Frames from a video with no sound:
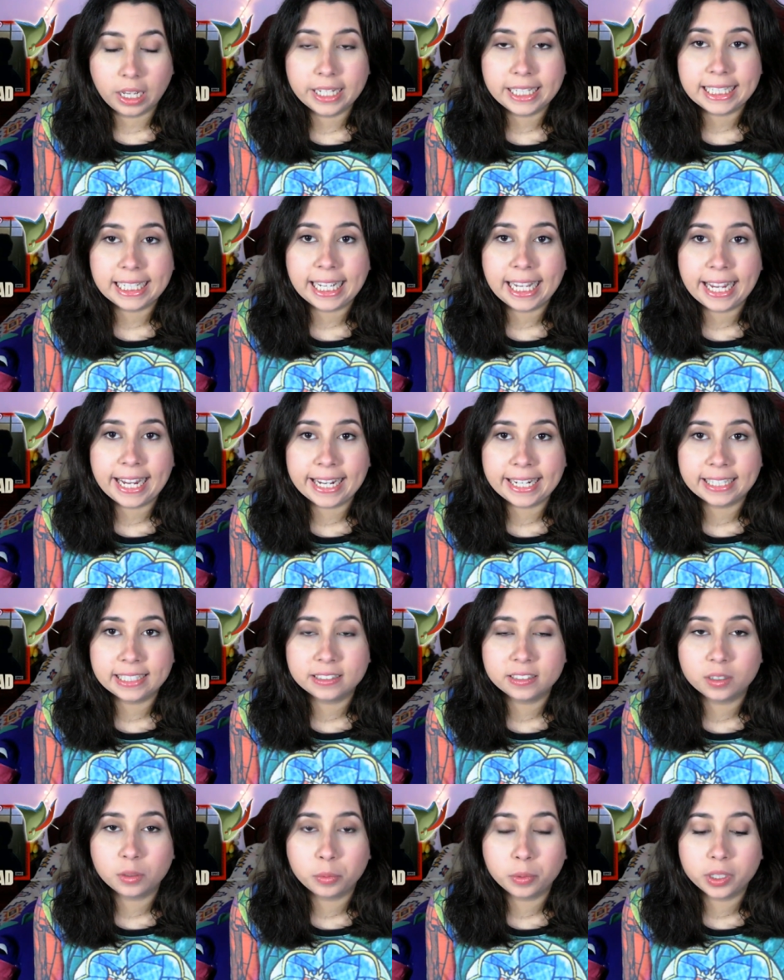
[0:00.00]
I
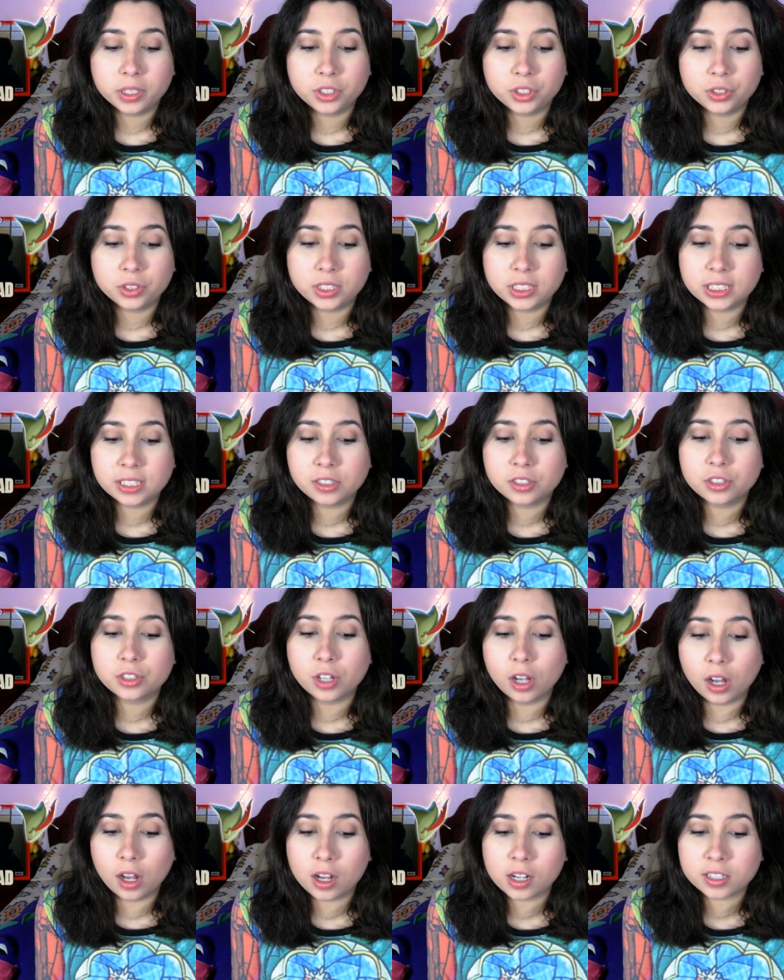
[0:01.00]
hate the way Eugene
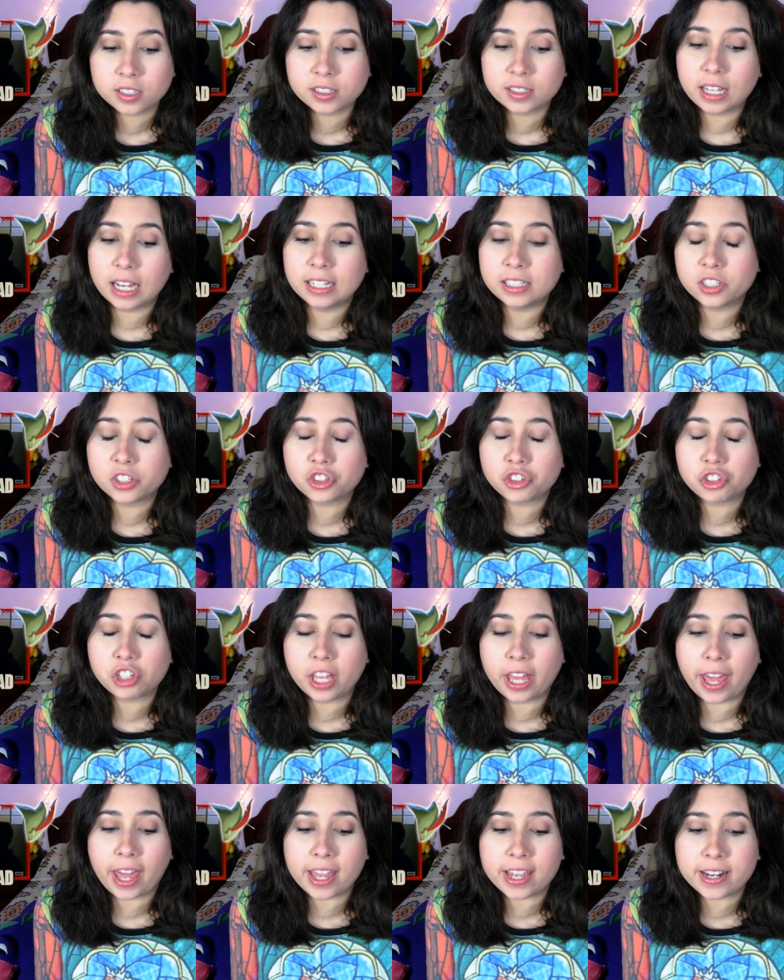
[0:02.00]
talks. I just
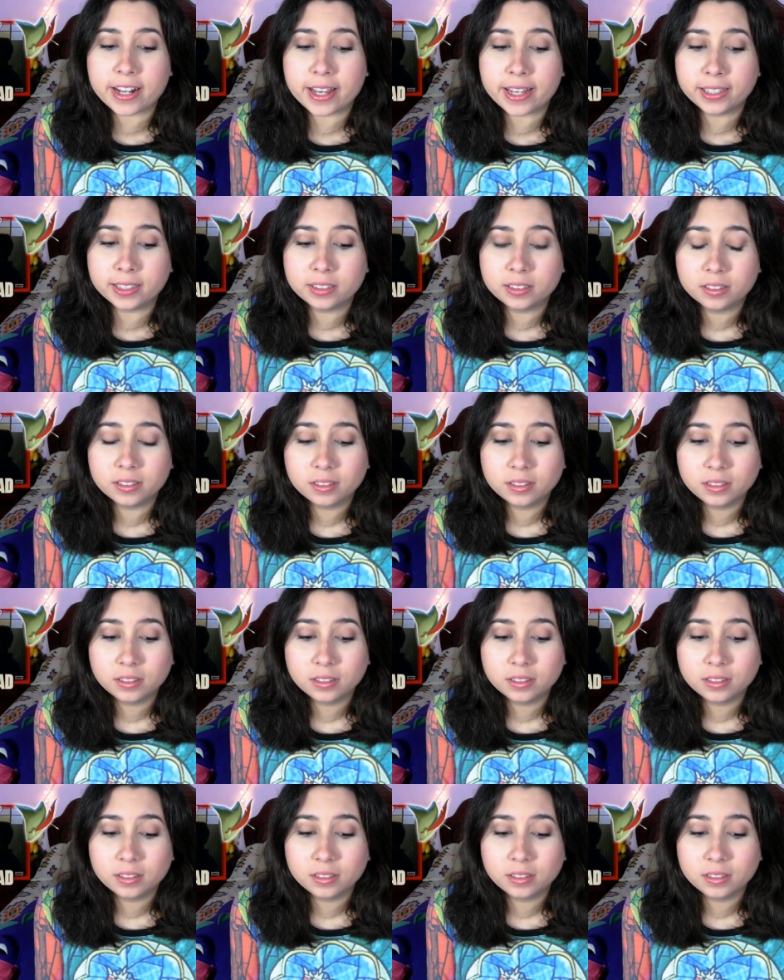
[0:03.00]
hate it.